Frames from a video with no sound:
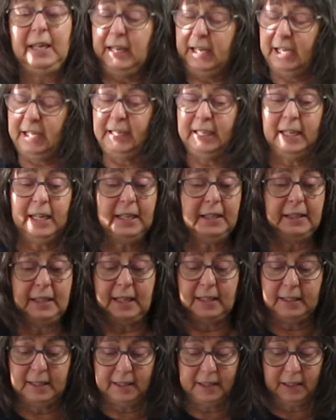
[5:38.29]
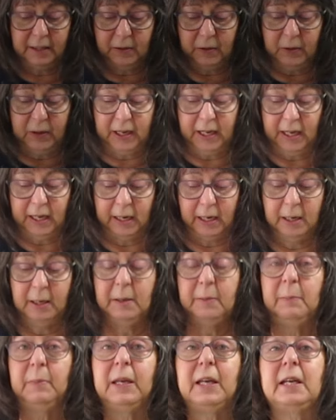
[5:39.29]
And again, that's still okay
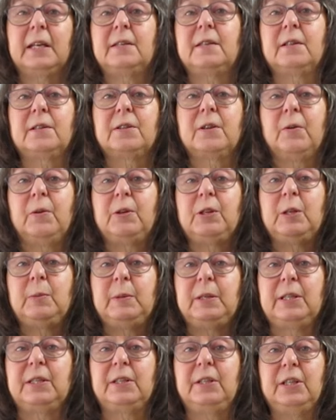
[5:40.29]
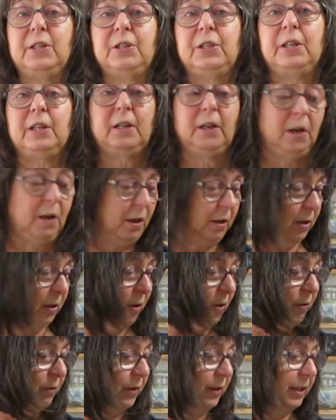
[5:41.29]
because there's going to be stitching all
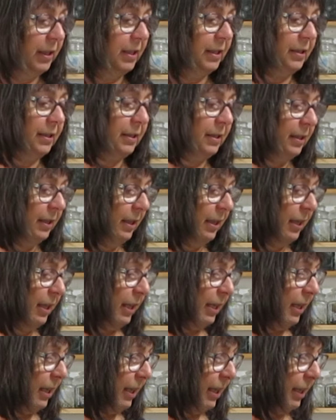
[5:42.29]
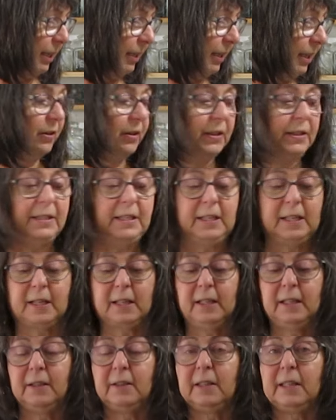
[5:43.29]
over this in, you can see it
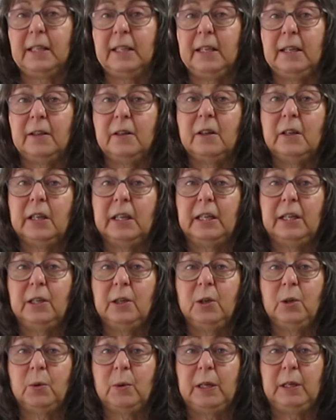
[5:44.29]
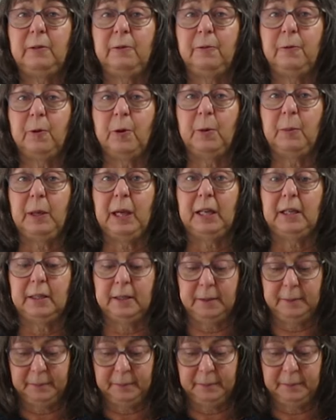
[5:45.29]
clearly here, in a grid format.